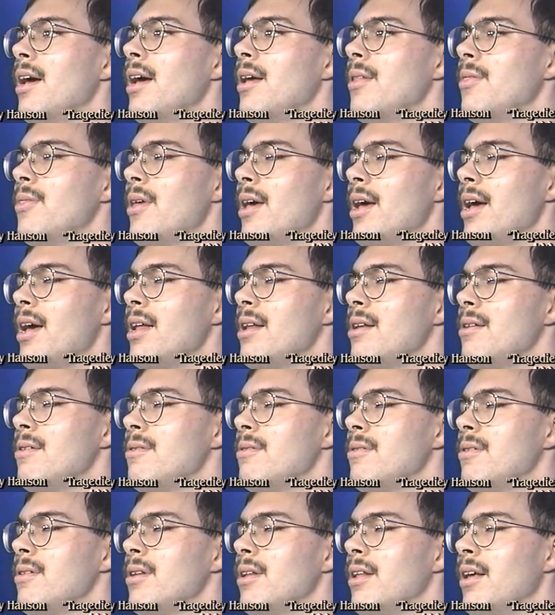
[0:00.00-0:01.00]
and
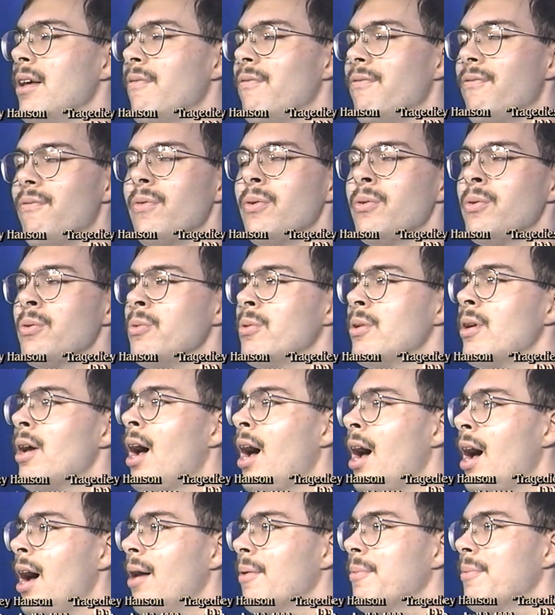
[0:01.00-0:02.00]
then
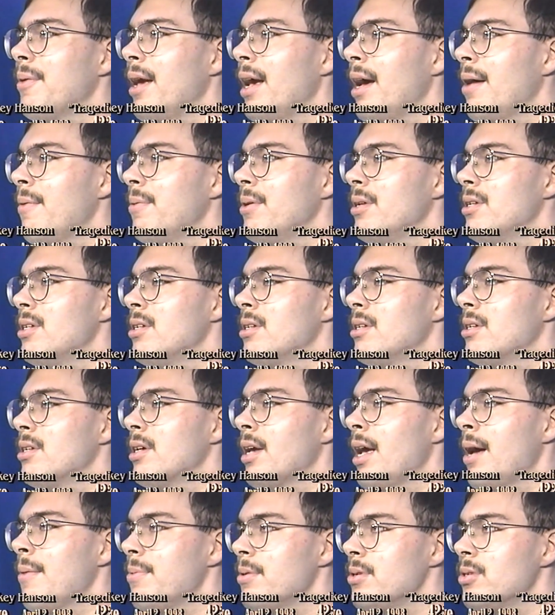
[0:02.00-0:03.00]

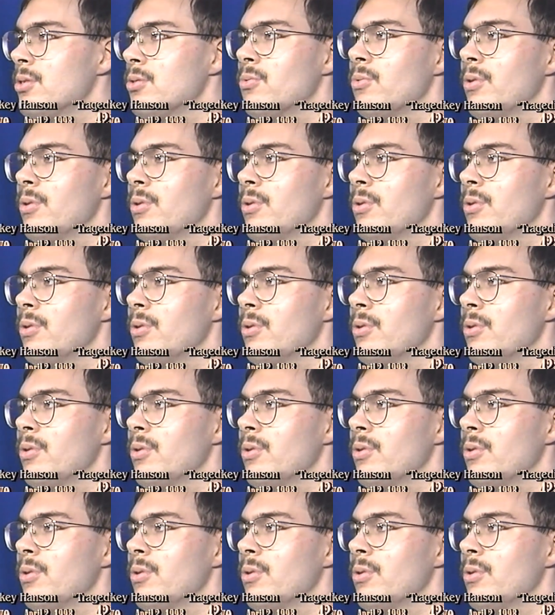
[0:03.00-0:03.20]
Captain